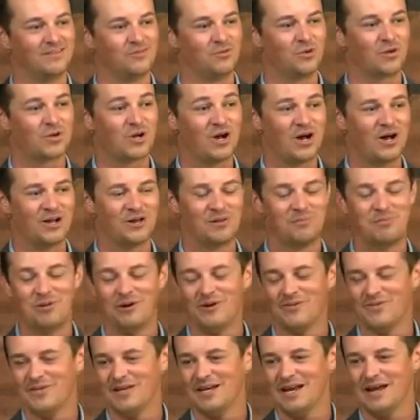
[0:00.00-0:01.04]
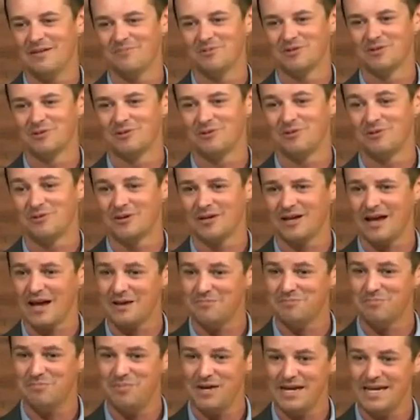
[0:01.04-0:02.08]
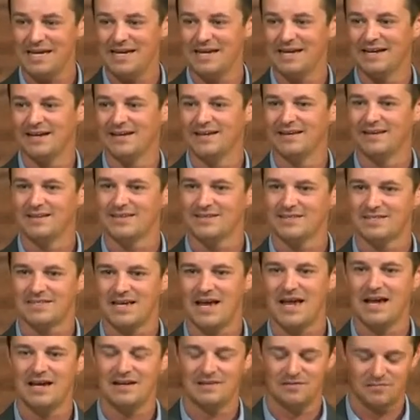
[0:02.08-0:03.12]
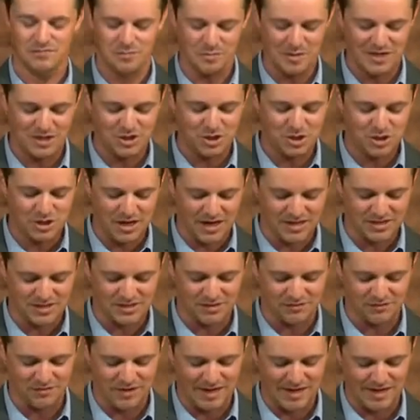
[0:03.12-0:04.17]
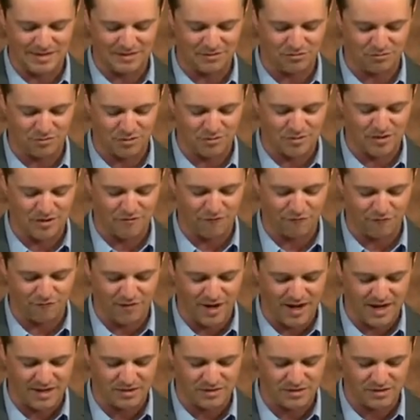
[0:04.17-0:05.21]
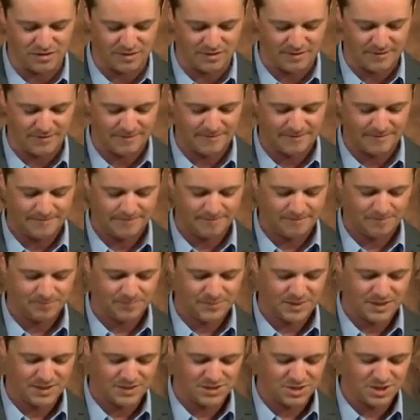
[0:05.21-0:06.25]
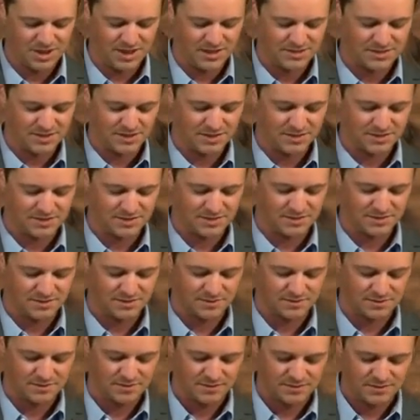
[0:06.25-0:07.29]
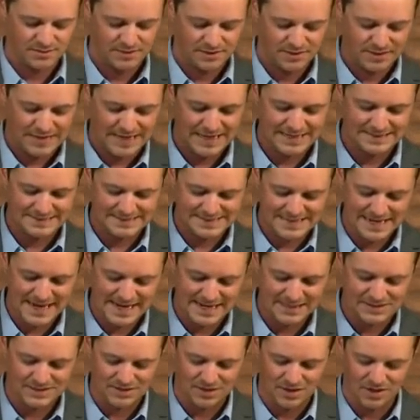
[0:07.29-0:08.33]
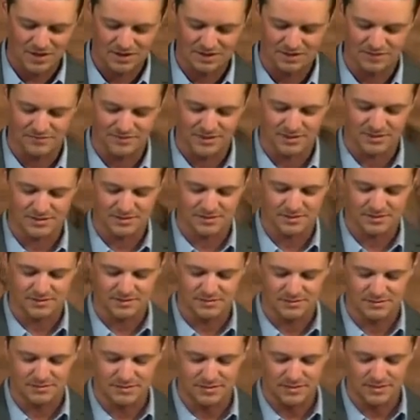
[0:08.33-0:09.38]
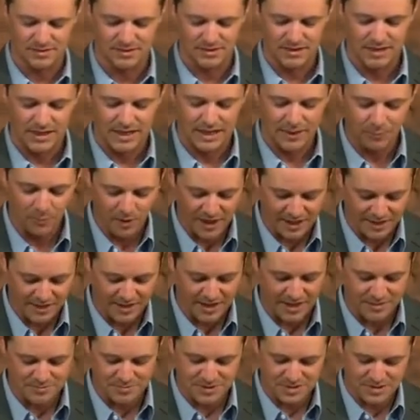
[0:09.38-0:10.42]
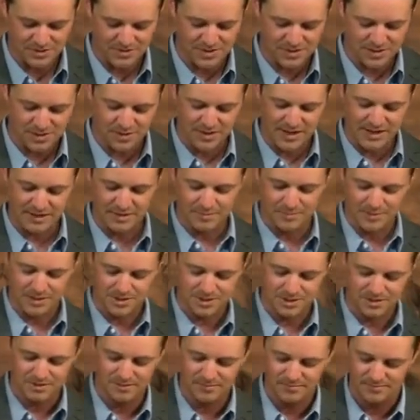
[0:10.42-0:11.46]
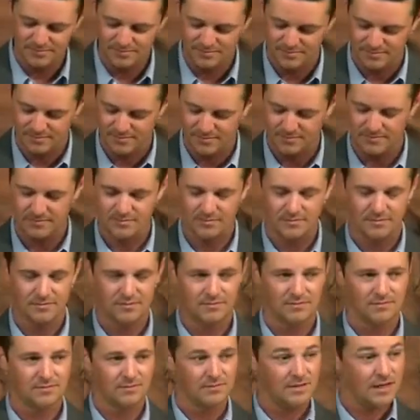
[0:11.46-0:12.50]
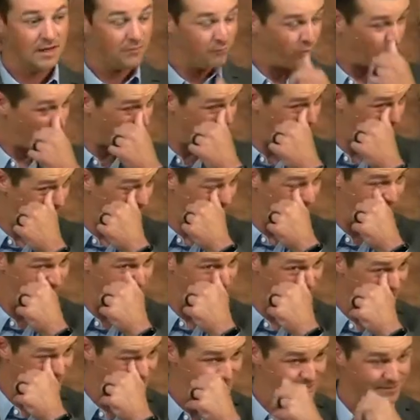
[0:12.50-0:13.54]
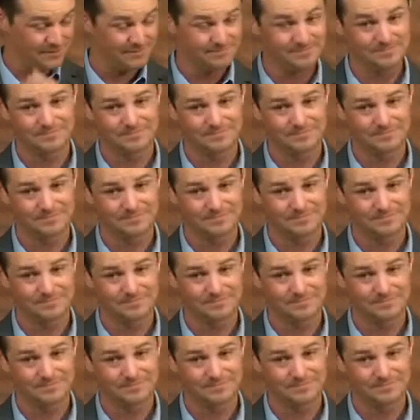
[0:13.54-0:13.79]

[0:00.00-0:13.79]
will call upon the name of the Lord and be saved, be justified through their faith in Jesus. It takes all of us. And when it comes to this Great Commission, if we're going to fulfill it,